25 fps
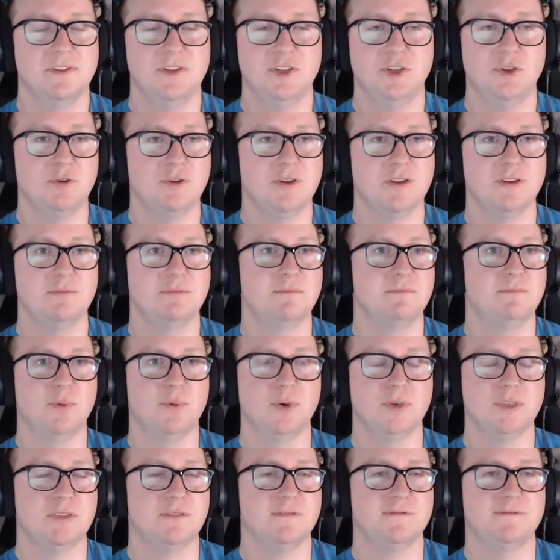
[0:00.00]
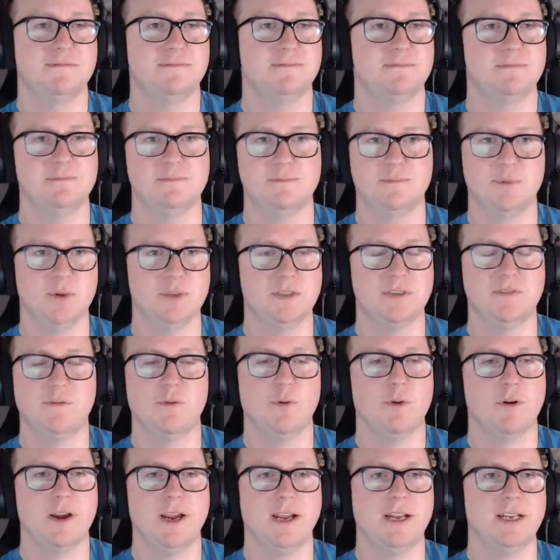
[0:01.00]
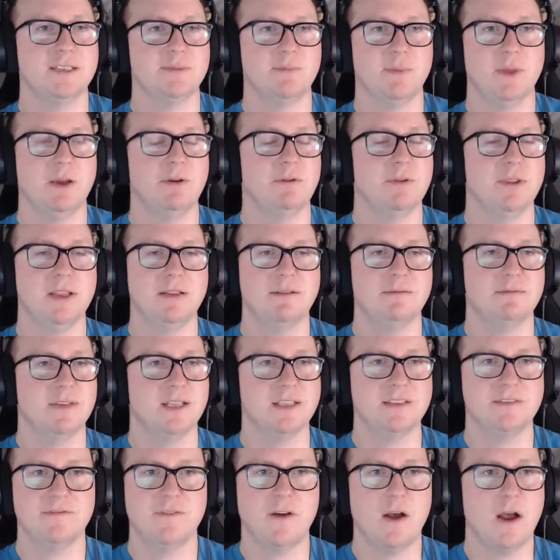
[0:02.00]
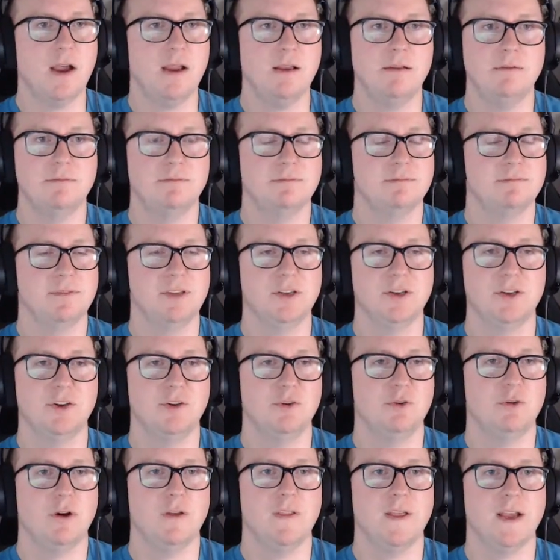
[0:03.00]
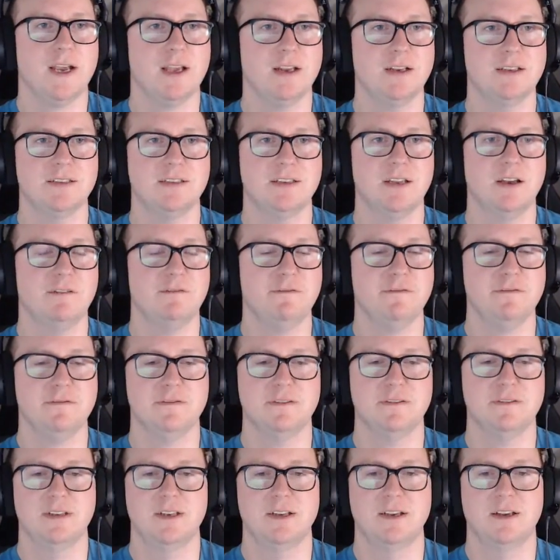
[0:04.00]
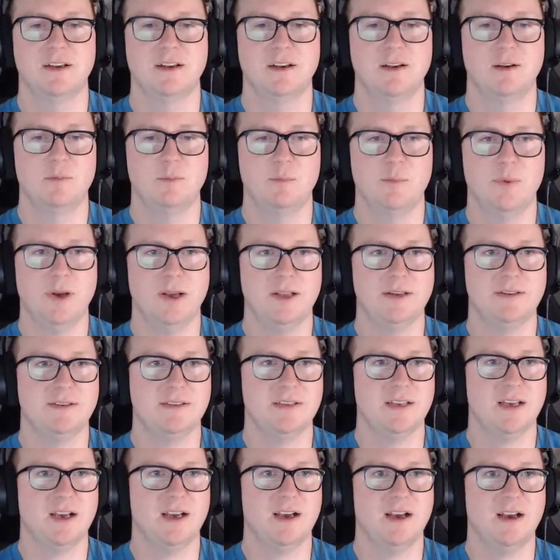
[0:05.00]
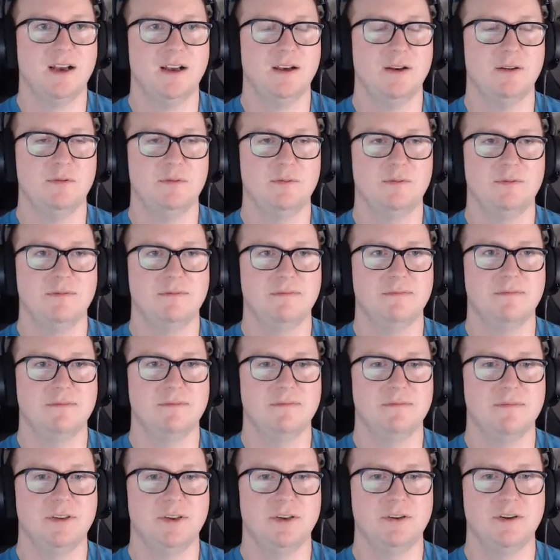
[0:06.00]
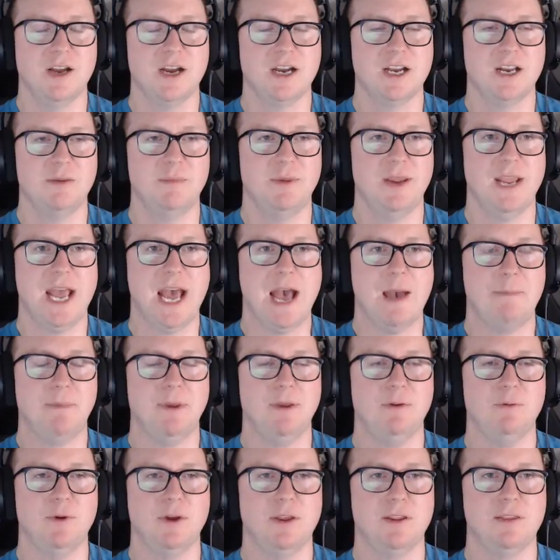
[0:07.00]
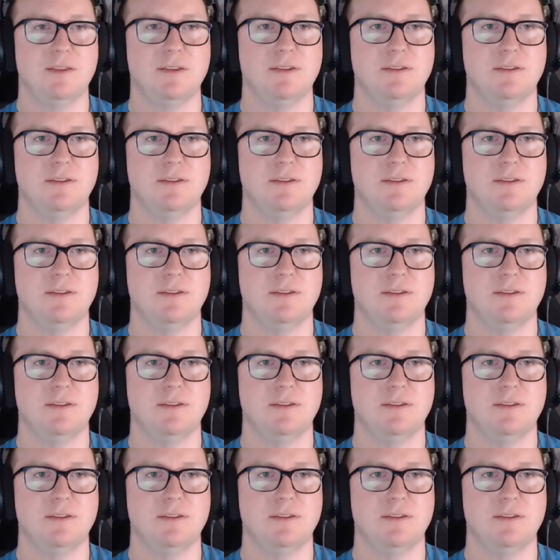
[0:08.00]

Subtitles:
can push a 4K display with it. That's fine. You can do all that kind of stuff, but you're not going to be happy with